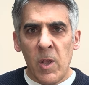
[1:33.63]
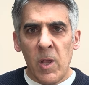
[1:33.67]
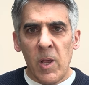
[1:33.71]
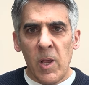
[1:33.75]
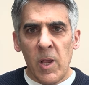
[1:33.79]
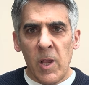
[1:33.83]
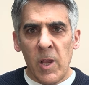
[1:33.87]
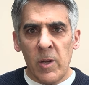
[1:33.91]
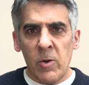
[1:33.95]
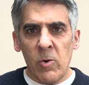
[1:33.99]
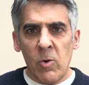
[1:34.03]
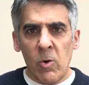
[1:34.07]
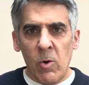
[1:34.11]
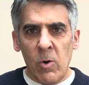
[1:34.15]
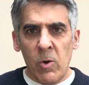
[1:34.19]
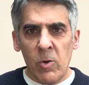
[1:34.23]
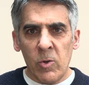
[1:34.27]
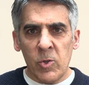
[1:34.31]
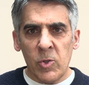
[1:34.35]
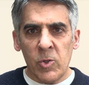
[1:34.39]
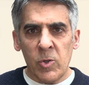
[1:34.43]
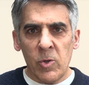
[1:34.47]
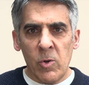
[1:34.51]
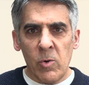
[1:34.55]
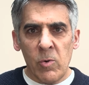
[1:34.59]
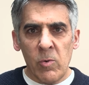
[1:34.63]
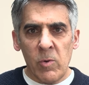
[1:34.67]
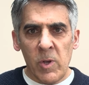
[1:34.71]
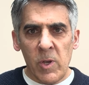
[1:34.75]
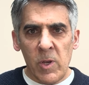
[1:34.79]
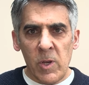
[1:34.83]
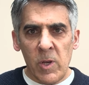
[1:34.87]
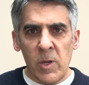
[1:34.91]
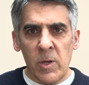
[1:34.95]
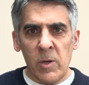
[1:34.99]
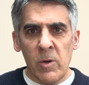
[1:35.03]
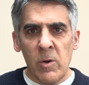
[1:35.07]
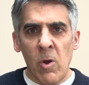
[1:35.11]
and also
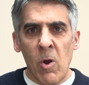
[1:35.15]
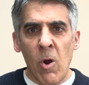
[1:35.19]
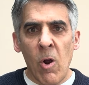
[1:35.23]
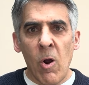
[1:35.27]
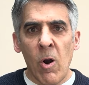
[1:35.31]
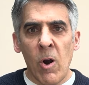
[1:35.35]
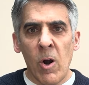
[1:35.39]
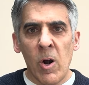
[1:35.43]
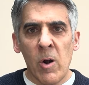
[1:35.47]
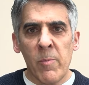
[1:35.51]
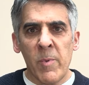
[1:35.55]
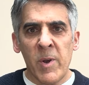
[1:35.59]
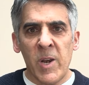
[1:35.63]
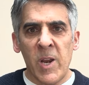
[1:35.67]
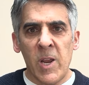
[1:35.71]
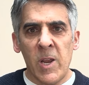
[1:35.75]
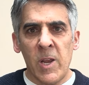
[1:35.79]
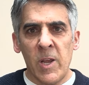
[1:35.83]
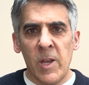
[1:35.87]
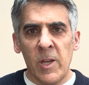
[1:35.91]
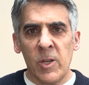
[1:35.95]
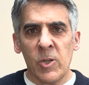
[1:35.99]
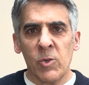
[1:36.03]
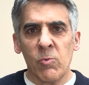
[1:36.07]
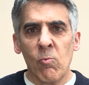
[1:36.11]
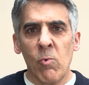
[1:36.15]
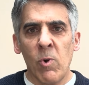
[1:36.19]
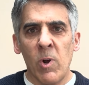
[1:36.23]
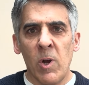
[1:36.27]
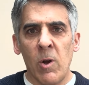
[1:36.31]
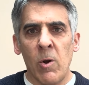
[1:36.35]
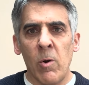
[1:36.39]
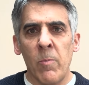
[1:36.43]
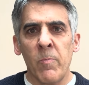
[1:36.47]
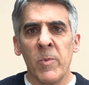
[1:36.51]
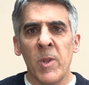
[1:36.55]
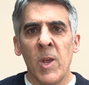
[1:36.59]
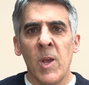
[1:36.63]
in harmony as
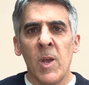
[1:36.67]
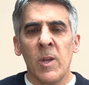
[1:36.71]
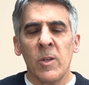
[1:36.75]
well.